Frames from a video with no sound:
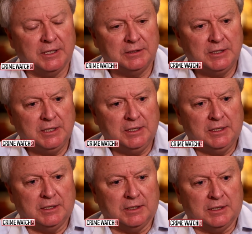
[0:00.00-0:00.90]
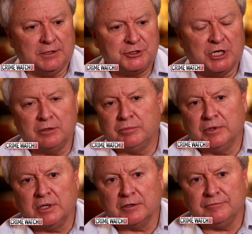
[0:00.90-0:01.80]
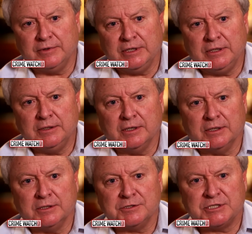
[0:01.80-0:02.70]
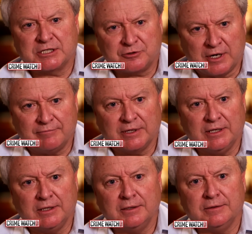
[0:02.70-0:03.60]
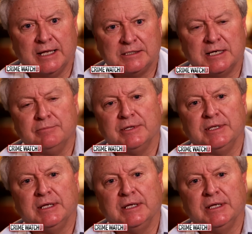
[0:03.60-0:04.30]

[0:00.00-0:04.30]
uh, uh, child pornography, uh, sex trafficking, that type of